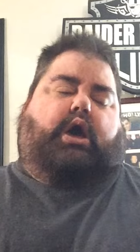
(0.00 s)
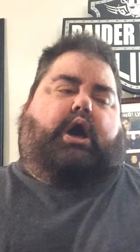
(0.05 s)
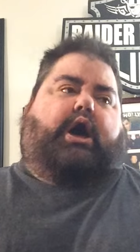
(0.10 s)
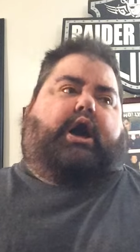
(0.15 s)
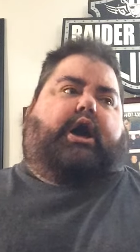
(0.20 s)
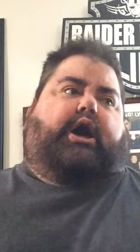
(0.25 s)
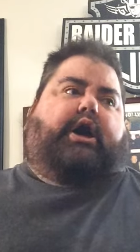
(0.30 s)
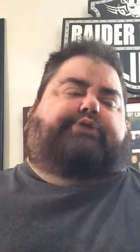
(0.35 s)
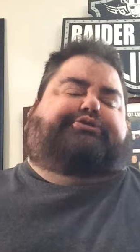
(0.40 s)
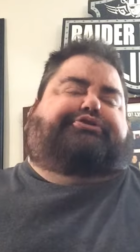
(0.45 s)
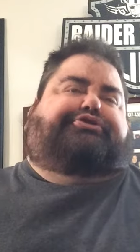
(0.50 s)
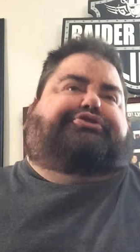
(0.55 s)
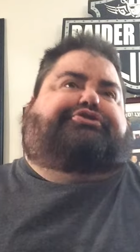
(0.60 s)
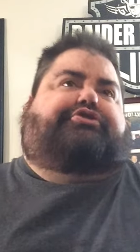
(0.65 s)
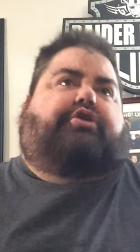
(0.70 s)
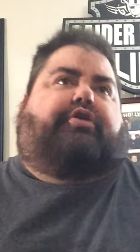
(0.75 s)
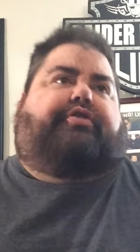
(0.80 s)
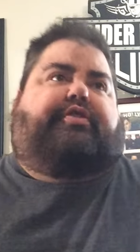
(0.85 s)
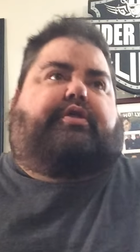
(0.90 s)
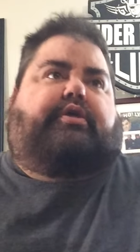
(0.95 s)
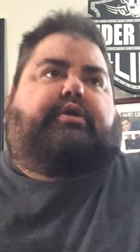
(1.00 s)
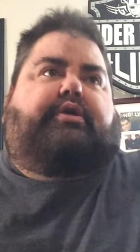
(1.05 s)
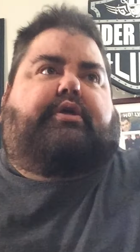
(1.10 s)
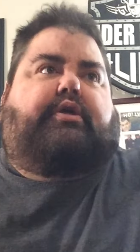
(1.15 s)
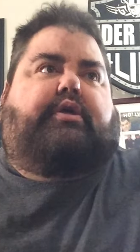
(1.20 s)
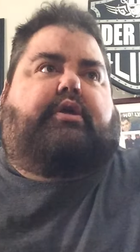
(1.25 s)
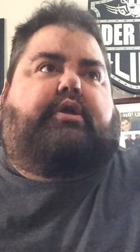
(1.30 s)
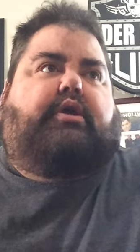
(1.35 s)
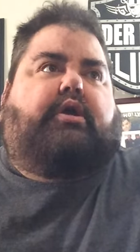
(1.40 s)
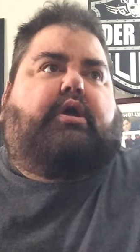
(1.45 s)
So
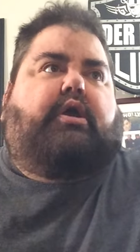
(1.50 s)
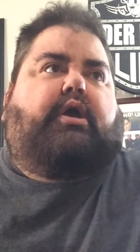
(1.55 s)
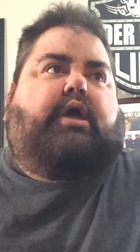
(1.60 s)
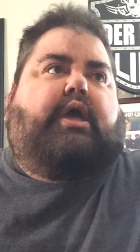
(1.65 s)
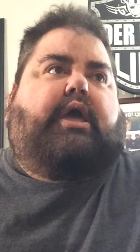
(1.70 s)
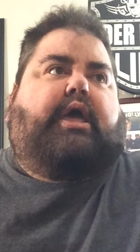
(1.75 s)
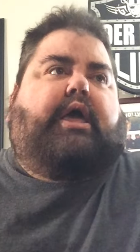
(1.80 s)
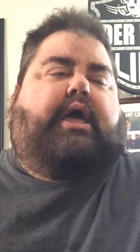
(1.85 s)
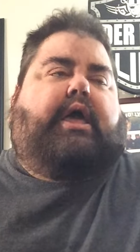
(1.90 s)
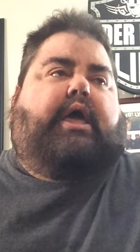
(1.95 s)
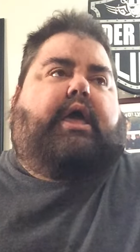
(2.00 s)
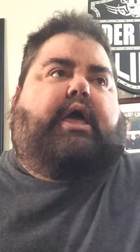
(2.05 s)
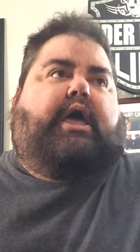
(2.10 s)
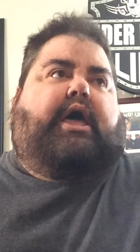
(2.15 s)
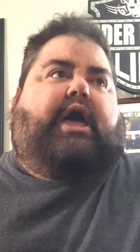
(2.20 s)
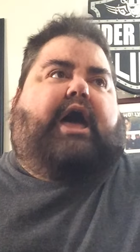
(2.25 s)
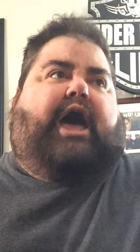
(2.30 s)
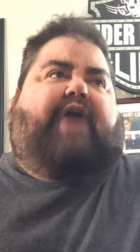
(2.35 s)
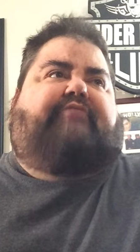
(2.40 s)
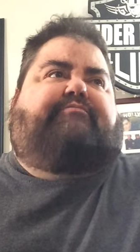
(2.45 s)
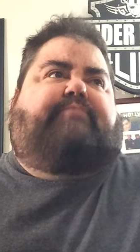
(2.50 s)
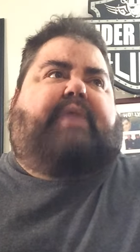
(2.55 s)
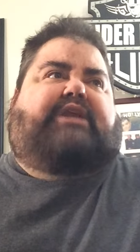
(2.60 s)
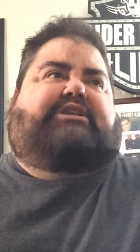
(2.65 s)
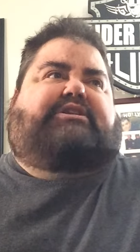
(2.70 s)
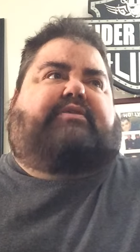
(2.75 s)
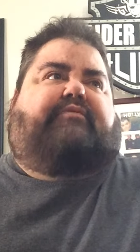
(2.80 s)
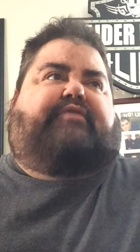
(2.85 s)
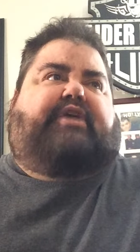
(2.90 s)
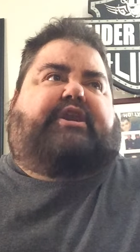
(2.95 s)
I've
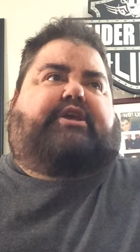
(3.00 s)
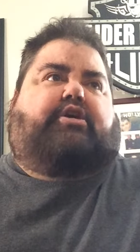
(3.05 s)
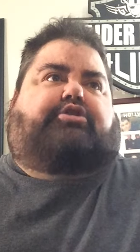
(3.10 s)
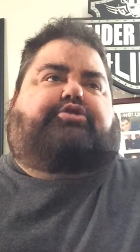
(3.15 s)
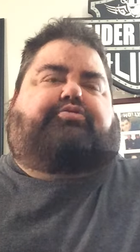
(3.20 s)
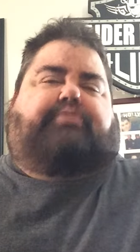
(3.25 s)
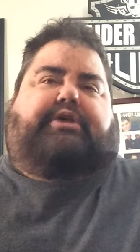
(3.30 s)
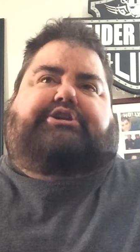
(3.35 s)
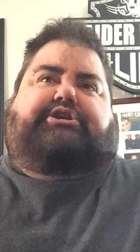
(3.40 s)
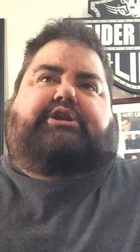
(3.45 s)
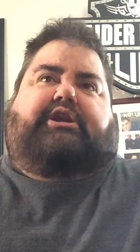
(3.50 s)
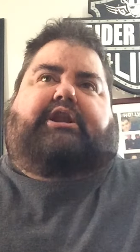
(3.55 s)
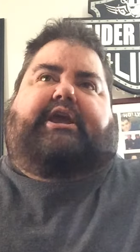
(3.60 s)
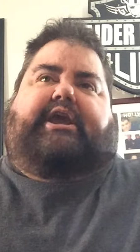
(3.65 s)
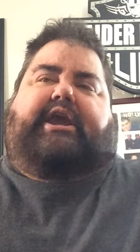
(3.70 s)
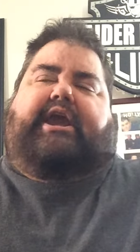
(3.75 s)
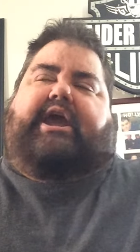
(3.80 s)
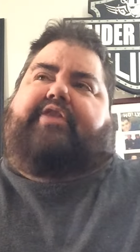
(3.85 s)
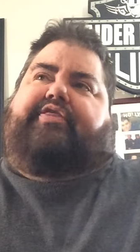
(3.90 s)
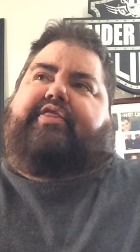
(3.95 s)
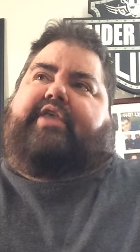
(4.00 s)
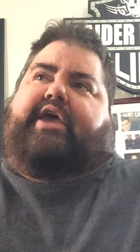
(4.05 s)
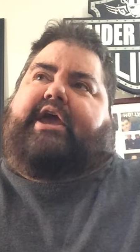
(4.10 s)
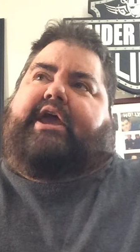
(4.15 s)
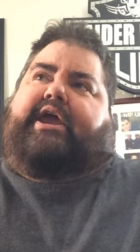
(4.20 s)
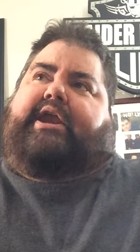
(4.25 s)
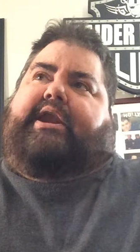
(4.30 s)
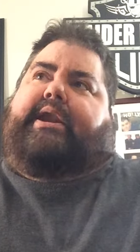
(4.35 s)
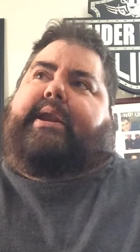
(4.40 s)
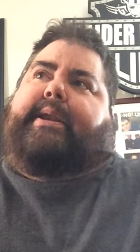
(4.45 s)
made some videos recently and
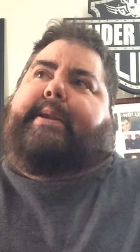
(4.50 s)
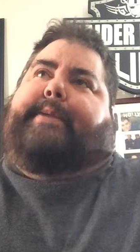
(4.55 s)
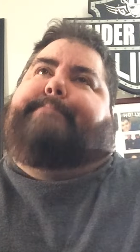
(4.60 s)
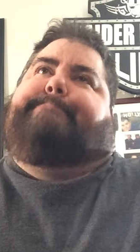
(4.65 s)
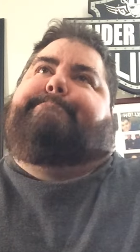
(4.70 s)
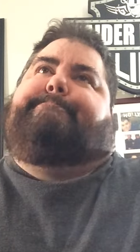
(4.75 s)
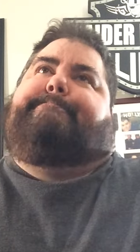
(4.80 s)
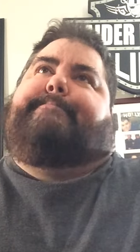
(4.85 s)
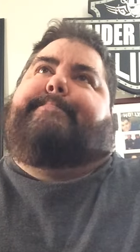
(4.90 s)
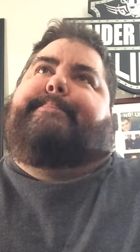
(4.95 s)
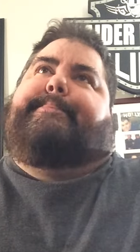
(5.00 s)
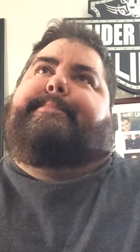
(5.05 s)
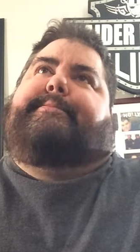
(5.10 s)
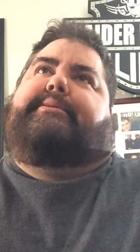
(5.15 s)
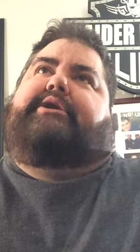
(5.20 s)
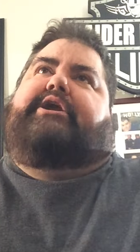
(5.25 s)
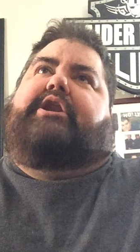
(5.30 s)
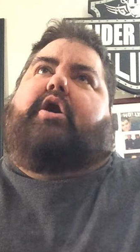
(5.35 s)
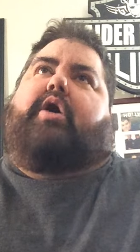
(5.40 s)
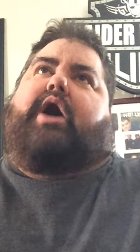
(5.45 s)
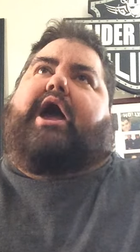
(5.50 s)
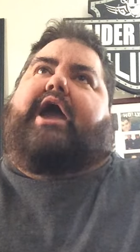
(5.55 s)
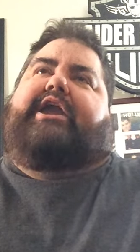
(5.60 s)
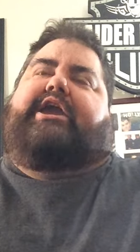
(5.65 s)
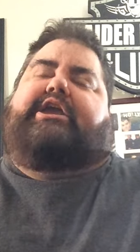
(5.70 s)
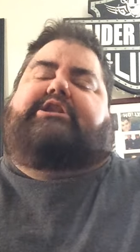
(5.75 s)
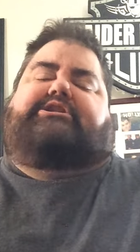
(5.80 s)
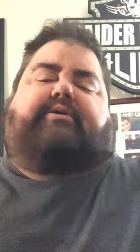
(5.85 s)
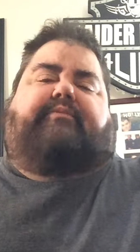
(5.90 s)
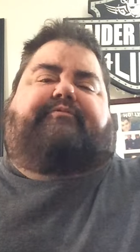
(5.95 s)
then, you know, I
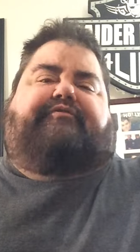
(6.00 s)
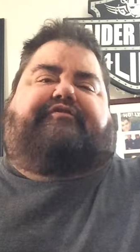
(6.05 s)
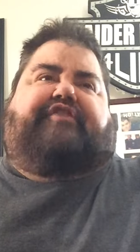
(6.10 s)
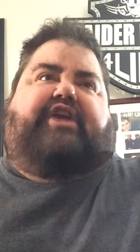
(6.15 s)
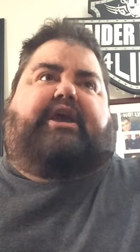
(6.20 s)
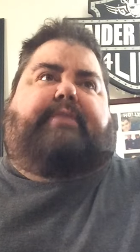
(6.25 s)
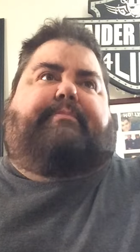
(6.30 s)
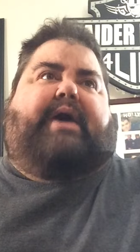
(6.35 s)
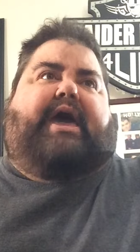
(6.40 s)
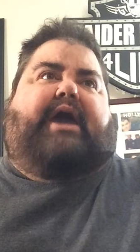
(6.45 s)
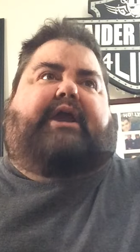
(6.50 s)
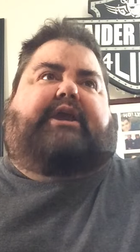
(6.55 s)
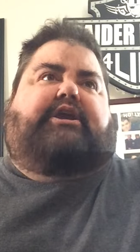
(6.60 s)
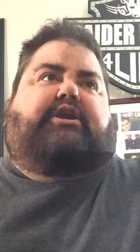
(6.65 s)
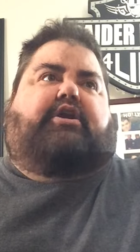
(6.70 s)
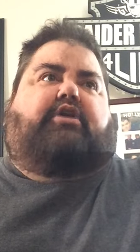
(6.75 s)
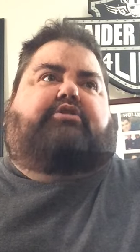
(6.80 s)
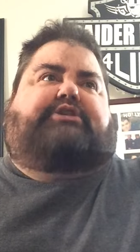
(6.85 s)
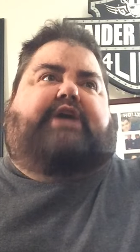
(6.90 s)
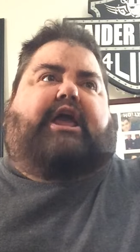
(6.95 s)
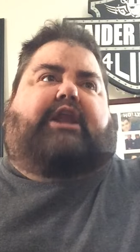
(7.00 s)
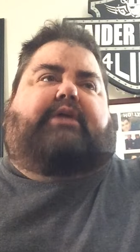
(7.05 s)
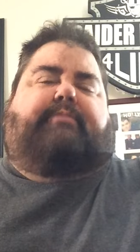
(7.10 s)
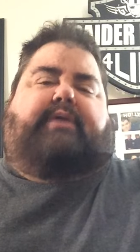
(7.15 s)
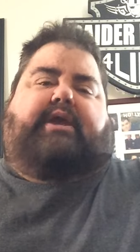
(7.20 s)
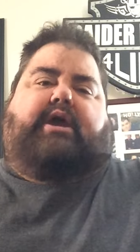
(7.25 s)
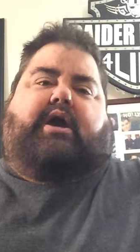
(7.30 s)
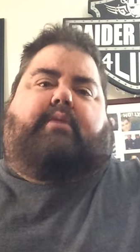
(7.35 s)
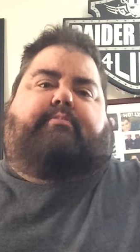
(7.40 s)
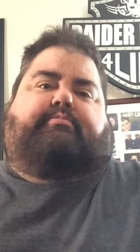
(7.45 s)
get some feedback, you know, telling
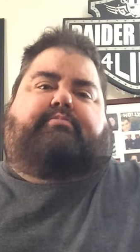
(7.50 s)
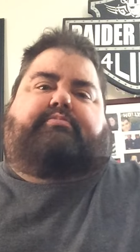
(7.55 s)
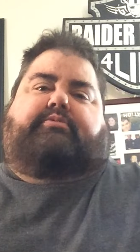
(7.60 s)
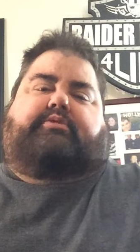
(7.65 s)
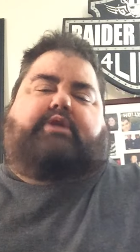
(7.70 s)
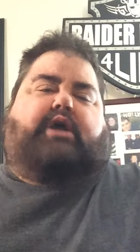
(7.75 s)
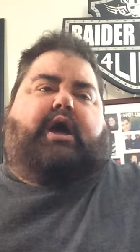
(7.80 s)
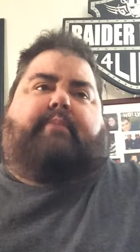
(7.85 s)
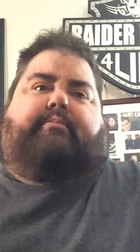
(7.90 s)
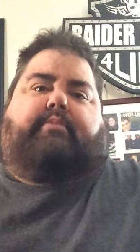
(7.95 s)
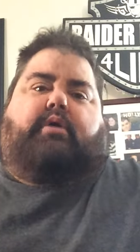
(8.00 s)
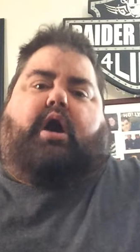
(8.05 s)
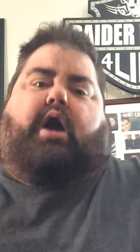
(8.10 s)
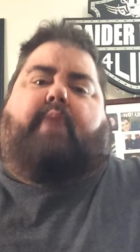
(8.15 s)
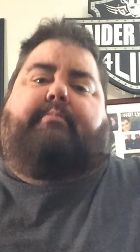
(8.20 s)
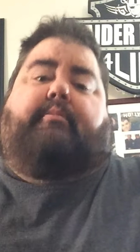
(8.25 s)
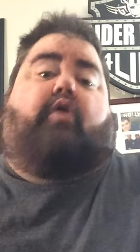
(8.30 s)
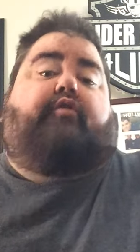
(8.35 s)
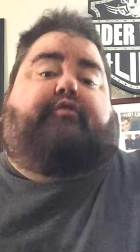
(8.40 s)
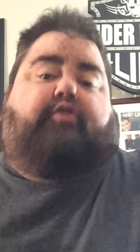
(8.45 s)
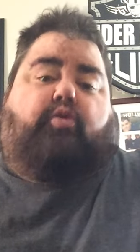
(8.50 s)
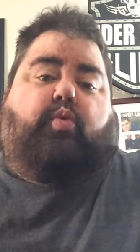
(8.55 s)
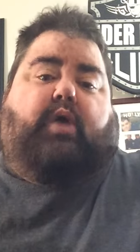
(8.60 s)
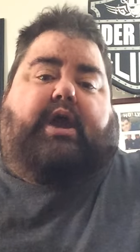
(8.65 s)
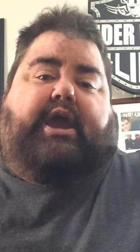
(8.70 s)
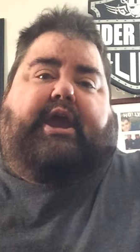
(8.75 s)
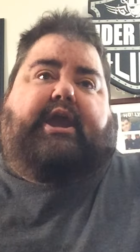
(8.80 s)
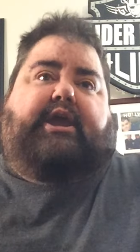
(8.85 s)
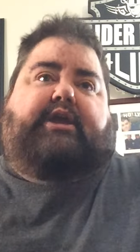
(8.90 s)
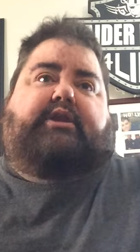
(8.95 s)
me I'm
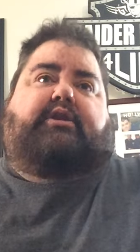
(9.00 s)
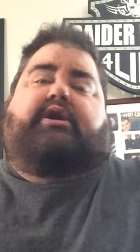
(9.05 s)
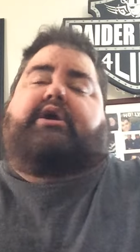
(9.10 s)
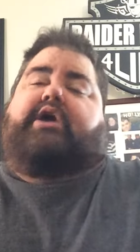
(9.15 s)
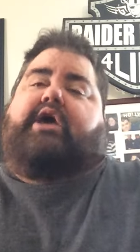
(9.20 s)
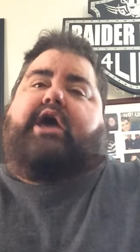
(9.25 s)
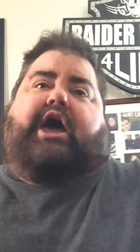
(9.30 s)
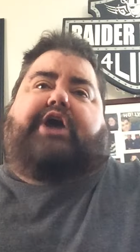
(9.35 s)
overweight.